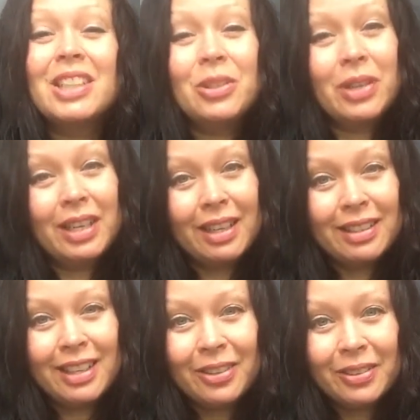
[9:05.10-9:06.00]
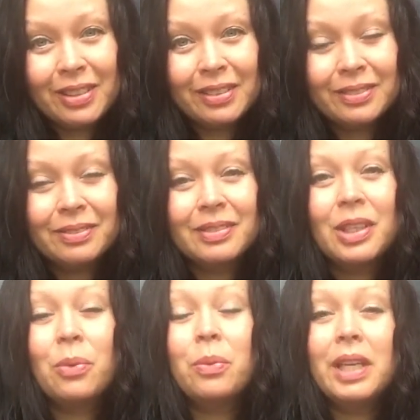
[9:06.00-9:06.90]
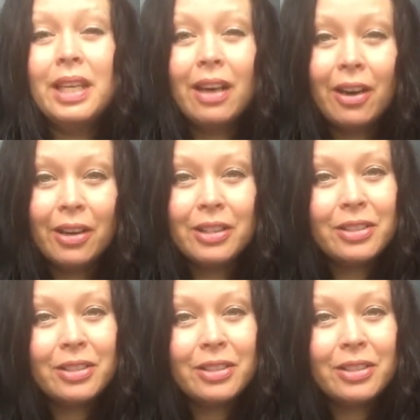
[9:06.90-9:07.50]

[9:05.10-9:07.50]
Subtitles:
you are not alone. We are